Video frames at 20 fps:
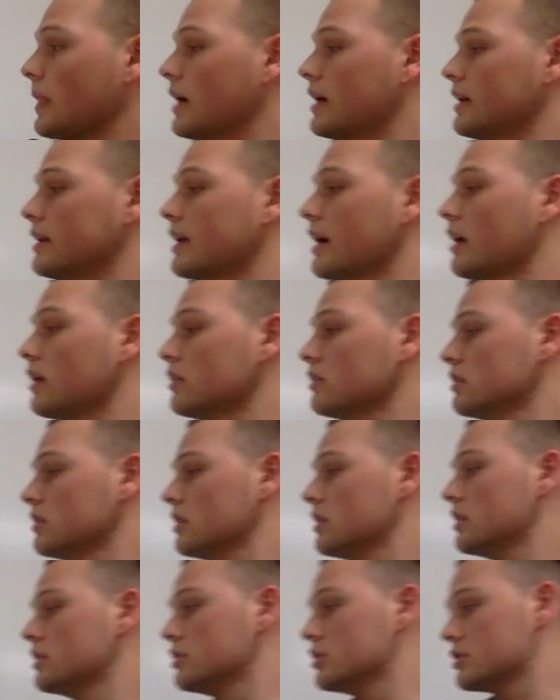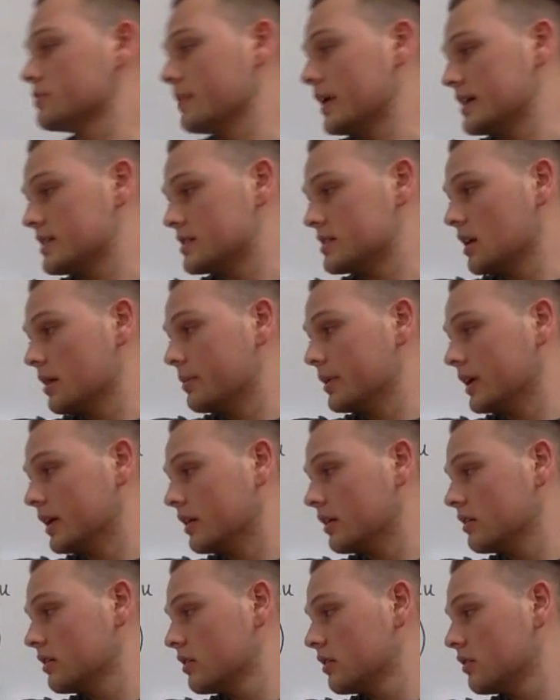And now, just by subbing
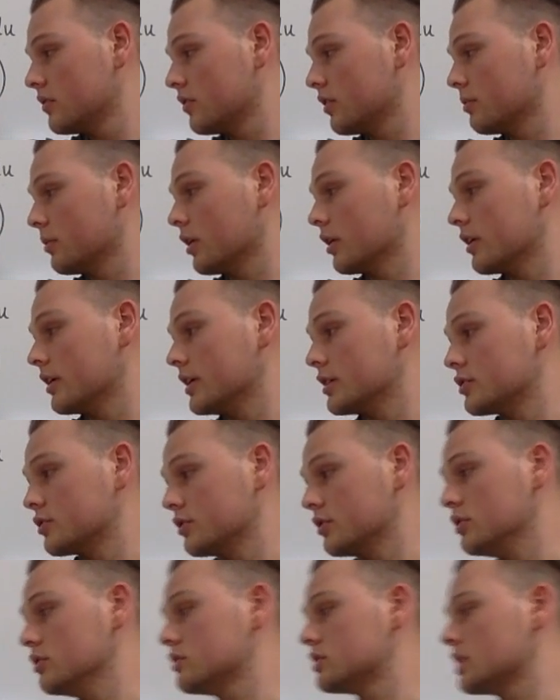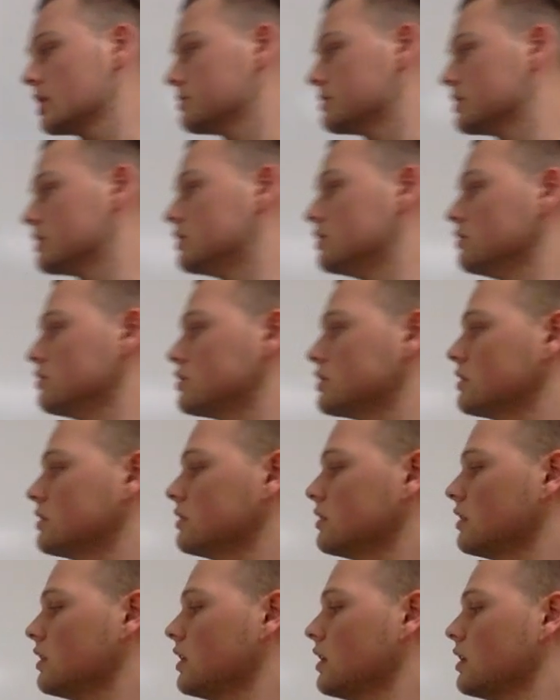in from our initial u substitution,
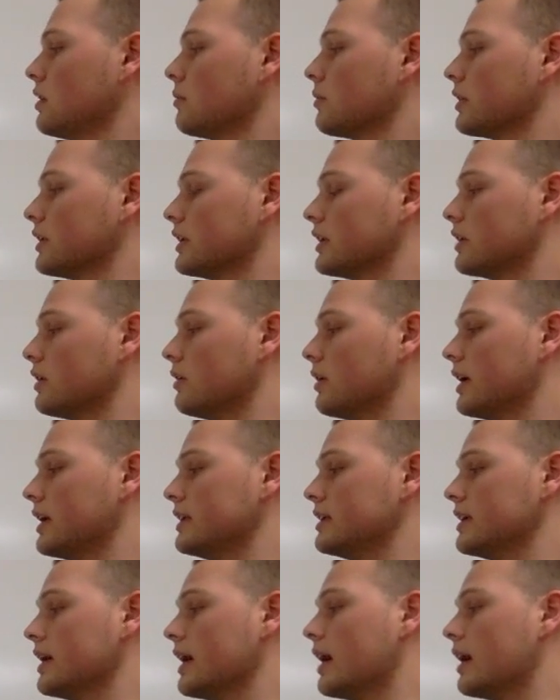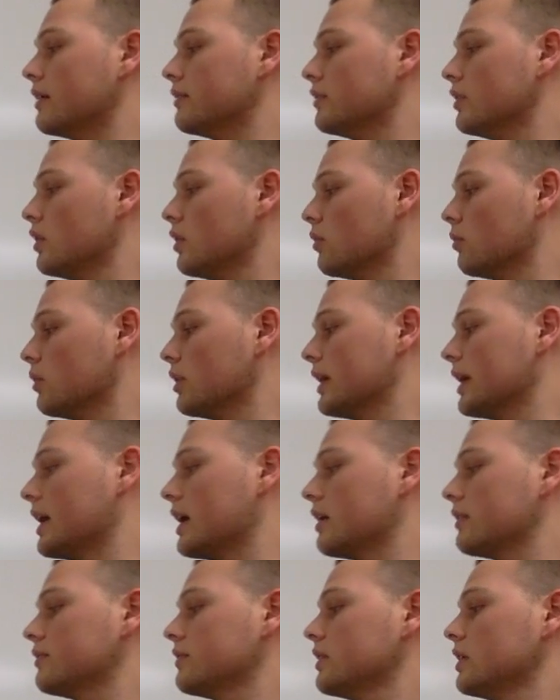we're going to go ahead and have
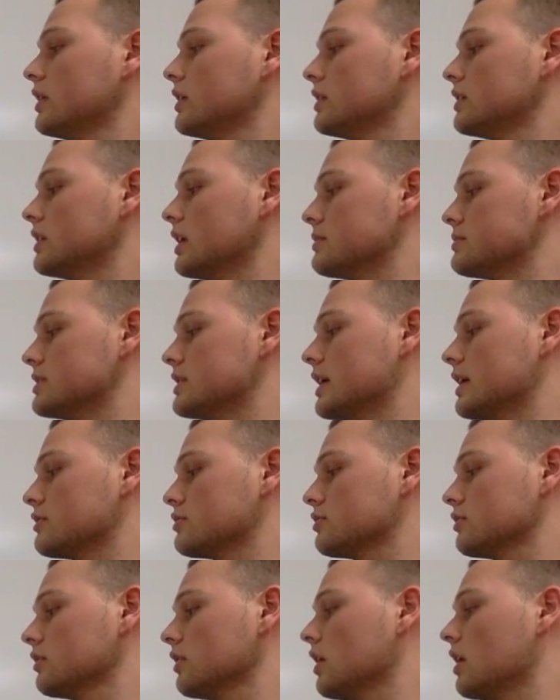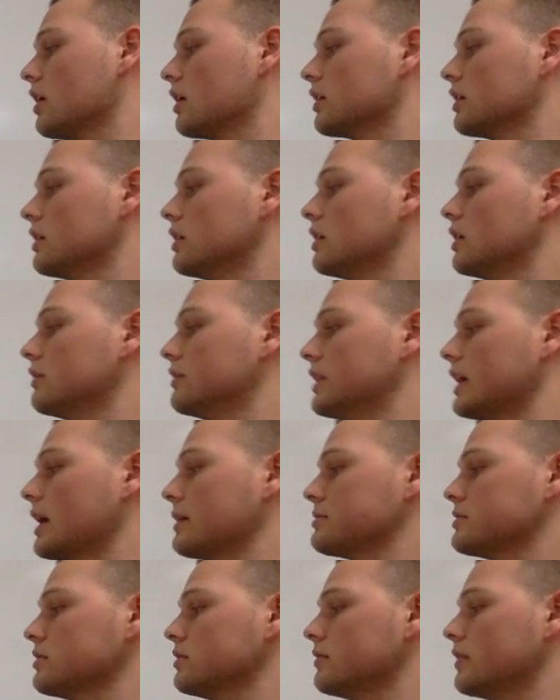1/2 times the natural log of the
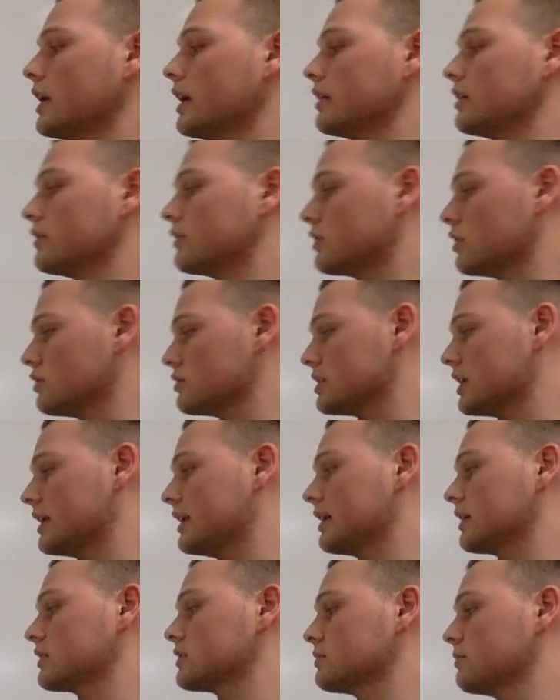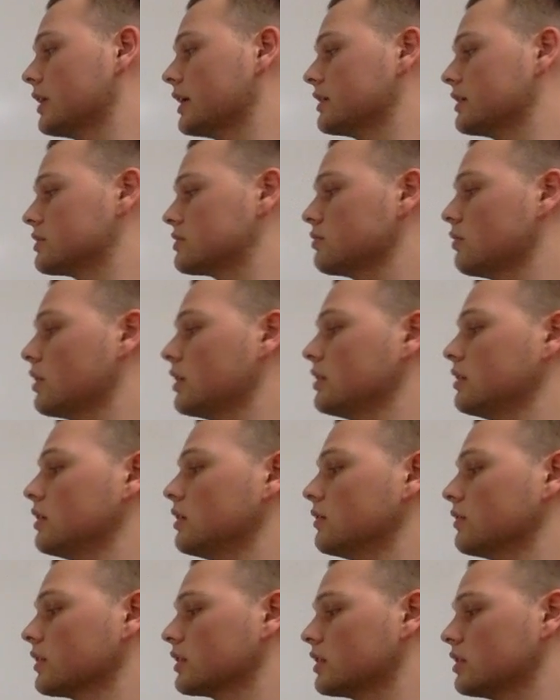absolute value of cosine x minus 1
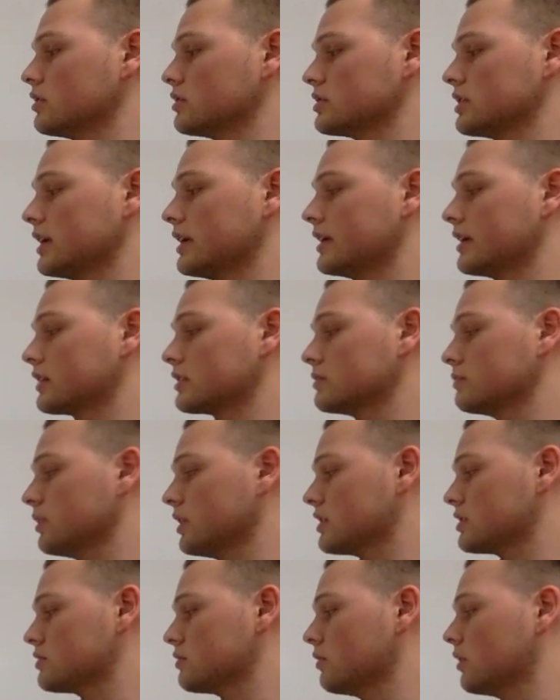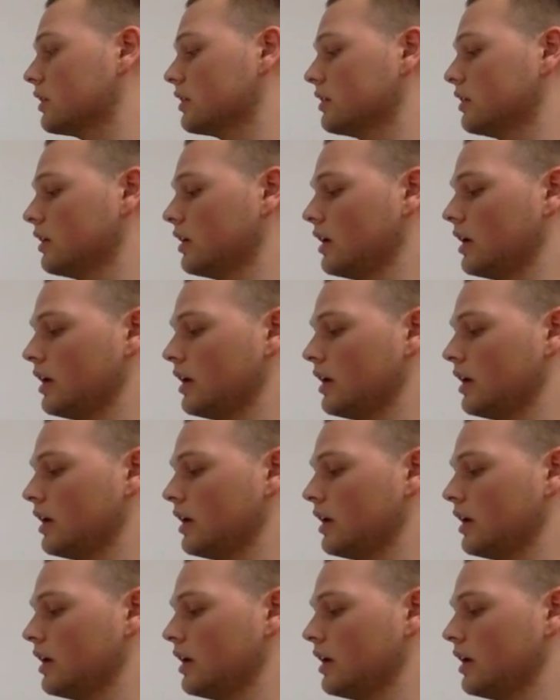over cosine x plus 1.